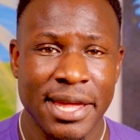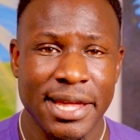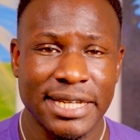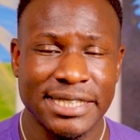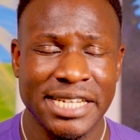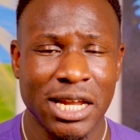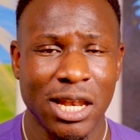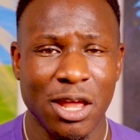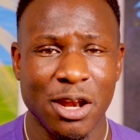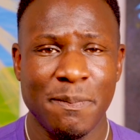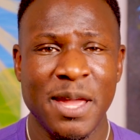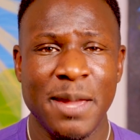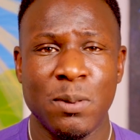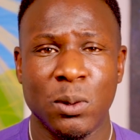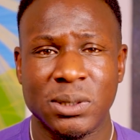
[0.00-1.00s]
You see, a lot of
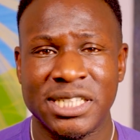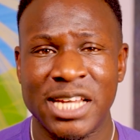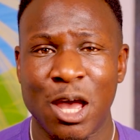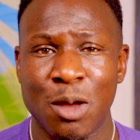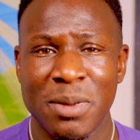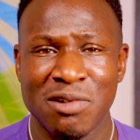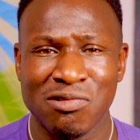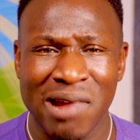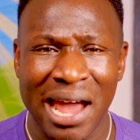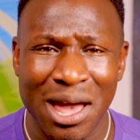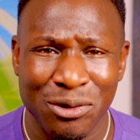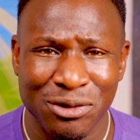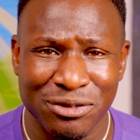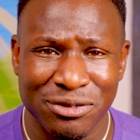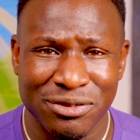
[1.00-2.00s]
people tell me,
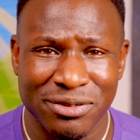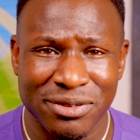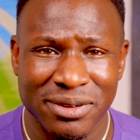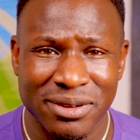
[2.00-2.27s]
Ralph,